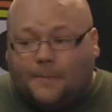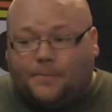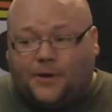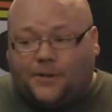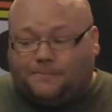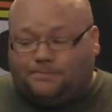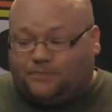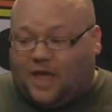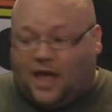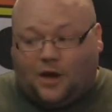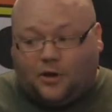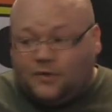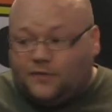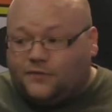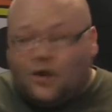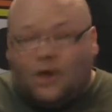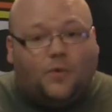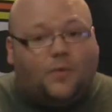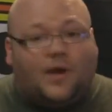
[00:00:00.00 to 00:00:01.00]
But out
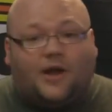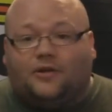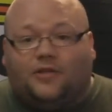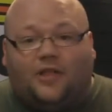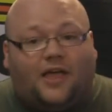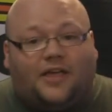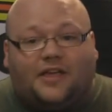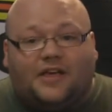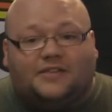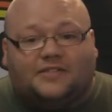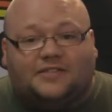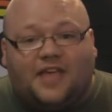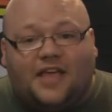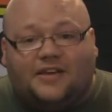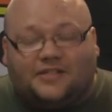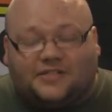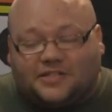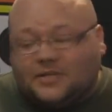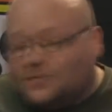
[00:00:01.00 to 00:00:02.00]
of nowhere, like I
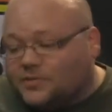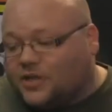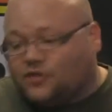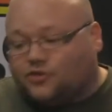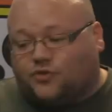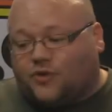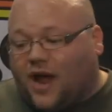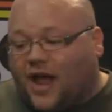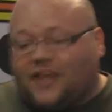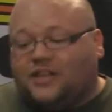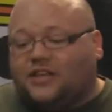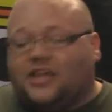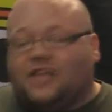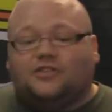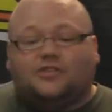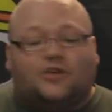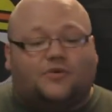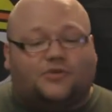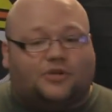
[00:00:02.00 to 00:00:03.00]
said, it seems like Dragon
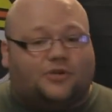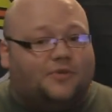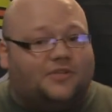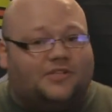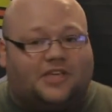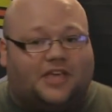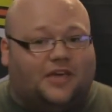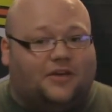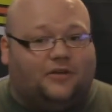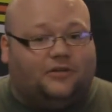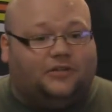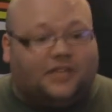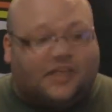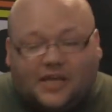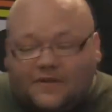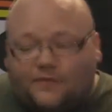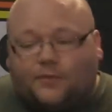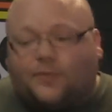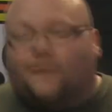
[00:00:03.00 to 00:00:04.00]
Gendozo is killed.
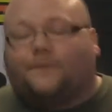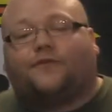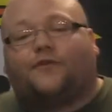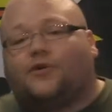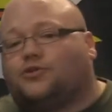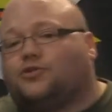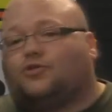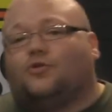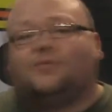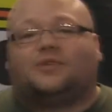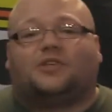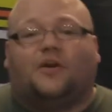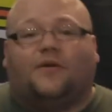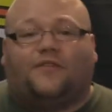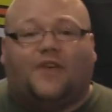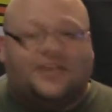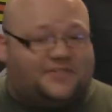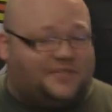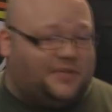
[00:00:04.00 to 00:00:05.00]
He even refers to
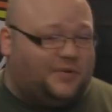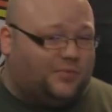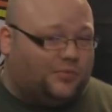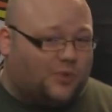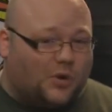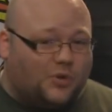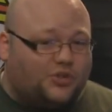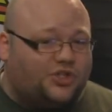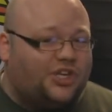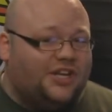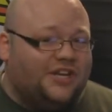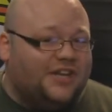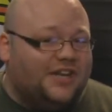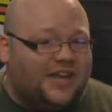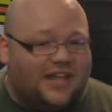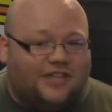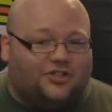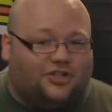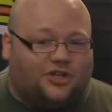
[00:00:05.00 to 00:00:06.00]
himself as the Roshi
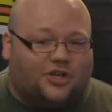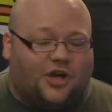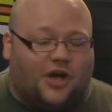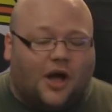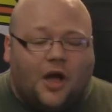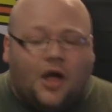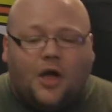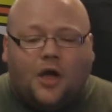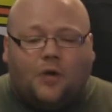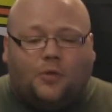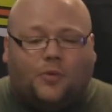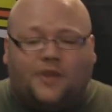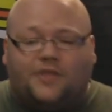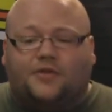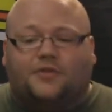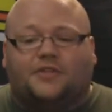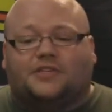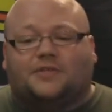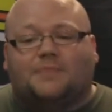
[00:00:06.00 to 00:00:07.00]
Ninja.
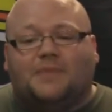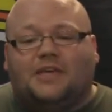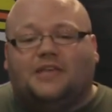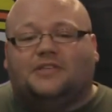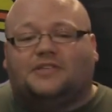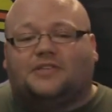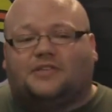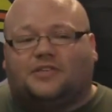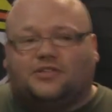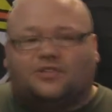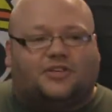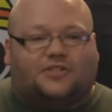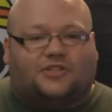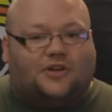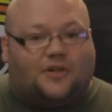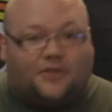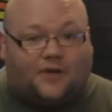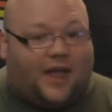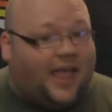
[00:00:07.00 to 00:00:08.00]
Whether this means this is
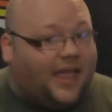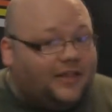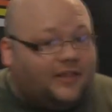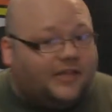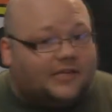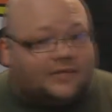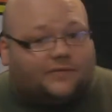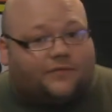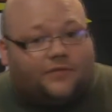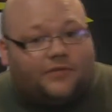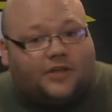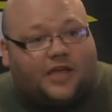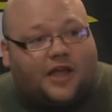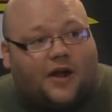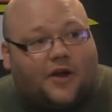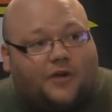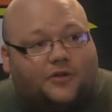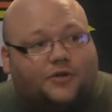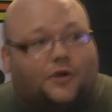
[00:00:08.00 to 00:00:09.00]
just another alias for the
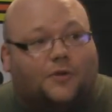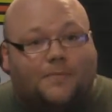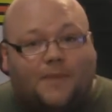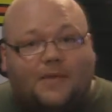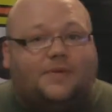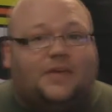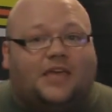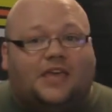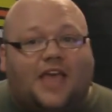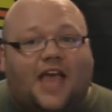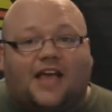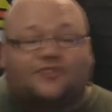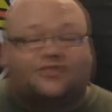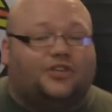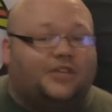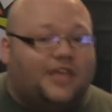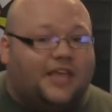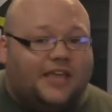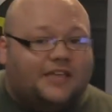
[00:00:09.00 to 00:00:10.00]
character, or maybe he
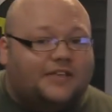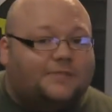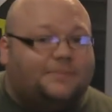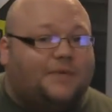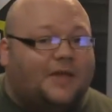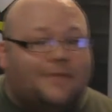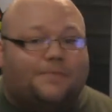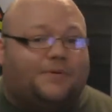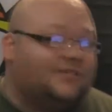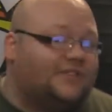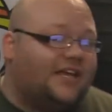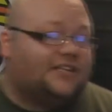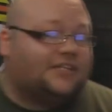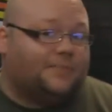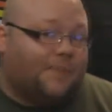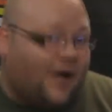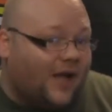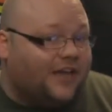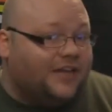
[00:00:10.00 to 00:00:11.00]
actually is being
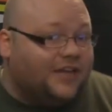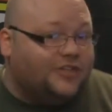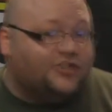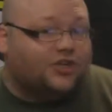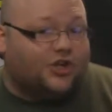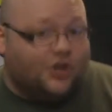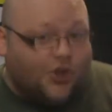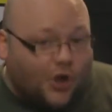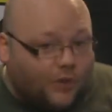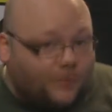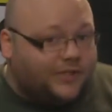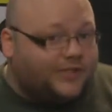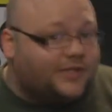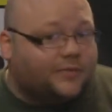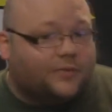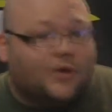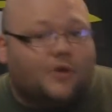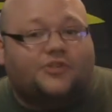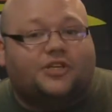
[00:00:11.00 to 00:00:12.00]
possessed by a ninja known as
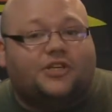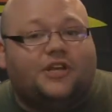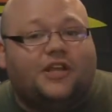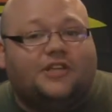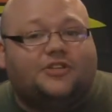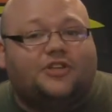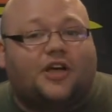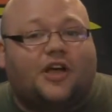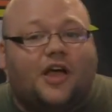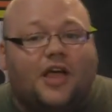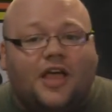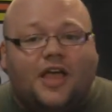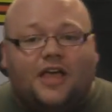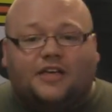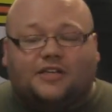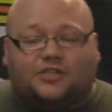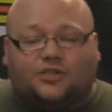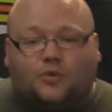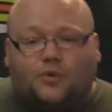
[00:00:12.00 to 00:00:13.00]
the Roshi Ninja,
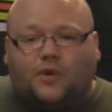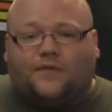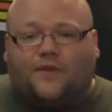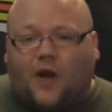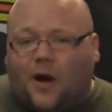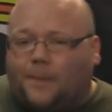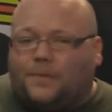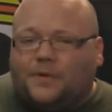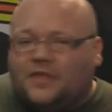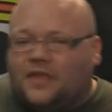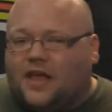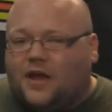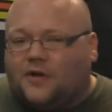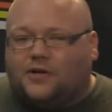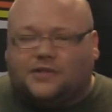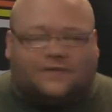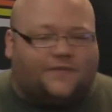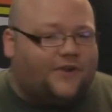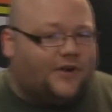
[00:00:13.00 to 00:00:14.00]
is sort of up in the
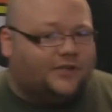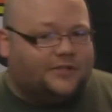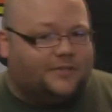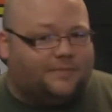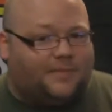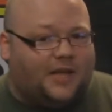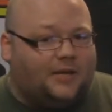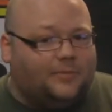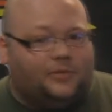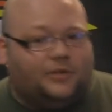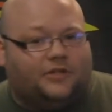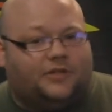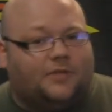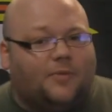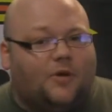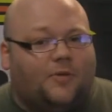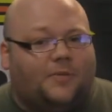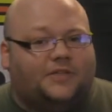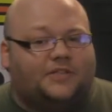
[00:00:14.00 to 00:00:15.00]
air and it's very debatable at
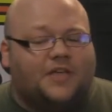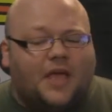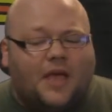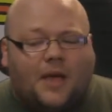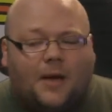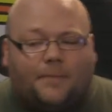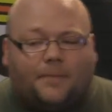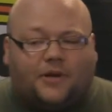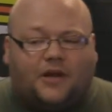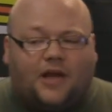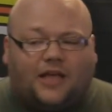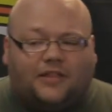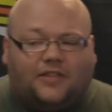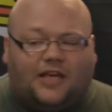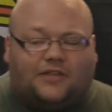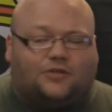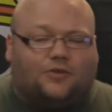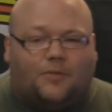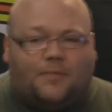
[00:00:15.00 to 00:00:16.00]
the moment. But I'd
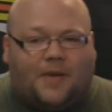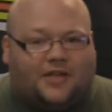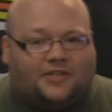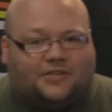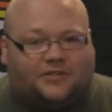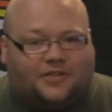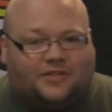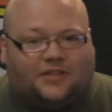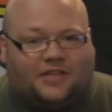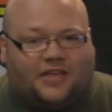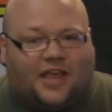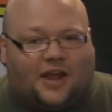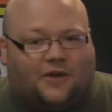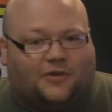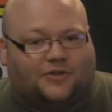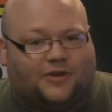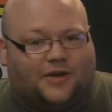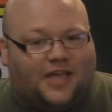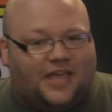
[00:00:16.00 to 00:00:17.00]
like to imagine that the
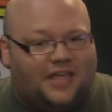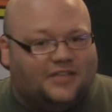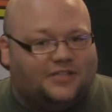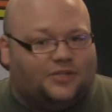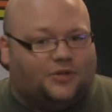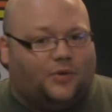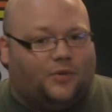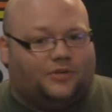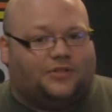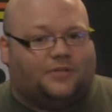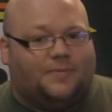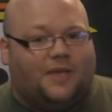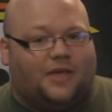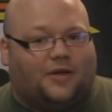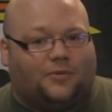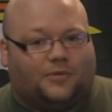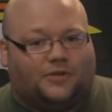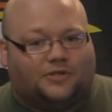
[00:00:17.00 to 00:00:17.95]
character is going to make a